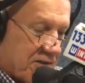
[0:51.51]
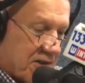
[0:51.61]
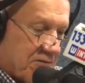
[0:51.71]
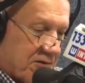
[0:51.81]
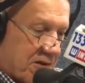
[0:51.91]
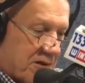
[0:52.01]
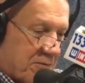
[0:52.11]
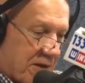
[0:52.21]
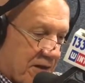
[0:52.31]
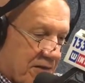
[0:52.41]
I never thought
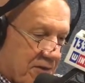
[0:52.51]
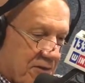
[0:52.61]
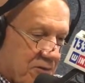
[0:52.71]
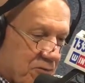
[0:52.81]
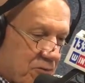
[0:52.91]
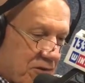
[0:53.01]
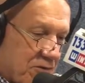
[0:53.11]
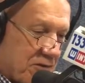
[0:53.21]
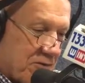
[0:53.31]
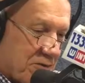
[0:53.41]
about. It. I thought it was one
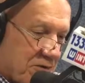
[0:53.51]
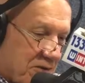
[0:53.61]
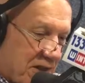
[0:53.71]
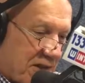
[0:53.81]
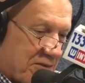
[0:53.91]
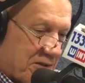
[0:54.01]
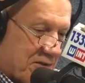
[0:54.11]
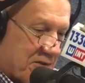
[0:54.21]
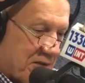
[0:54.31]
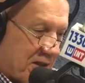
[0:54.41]
universal
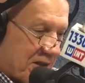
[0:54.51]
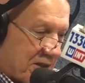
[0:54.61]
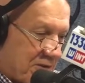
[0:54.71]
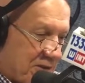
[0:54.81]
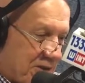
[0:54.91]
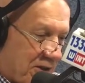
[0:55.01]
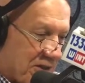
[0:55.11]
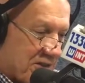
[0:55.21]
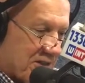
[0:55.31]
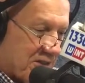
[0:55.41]
language. You know, a
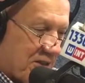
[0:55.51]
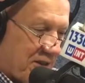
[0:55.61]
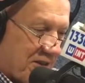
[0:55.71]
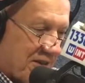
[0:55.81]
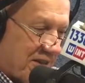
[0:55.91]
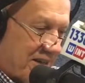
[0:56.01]
dog is a dog.